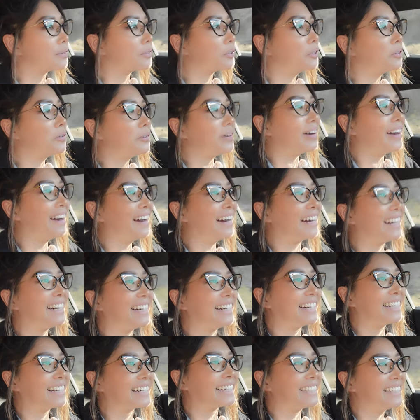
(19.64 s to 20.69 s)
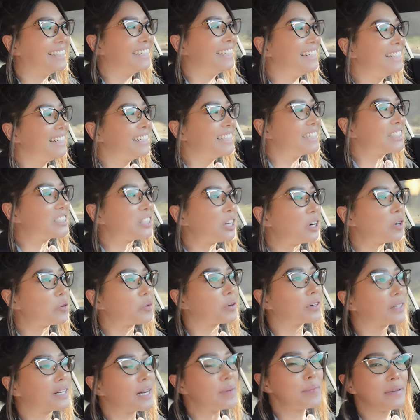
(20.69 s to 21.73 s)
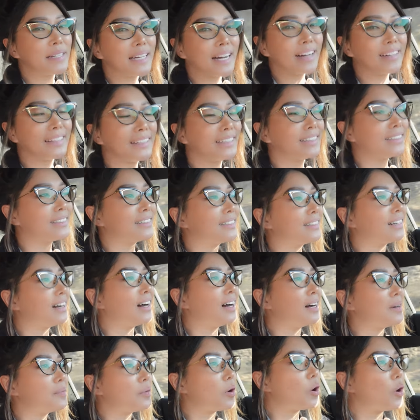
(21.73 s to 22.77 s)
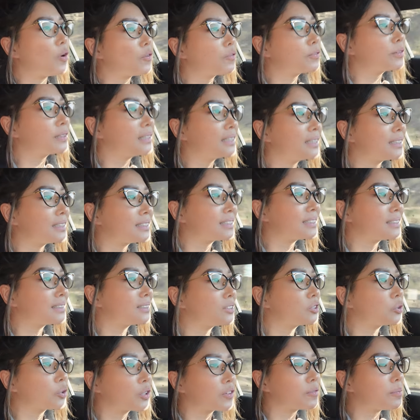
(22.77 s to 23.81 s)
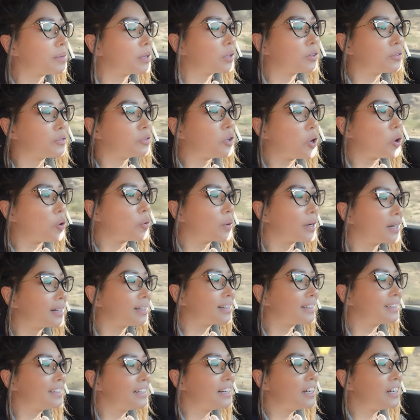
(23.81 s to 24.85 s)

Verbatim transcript: everywhere. so we're coming out here. Um, hopefully it's sort of middle of nowhere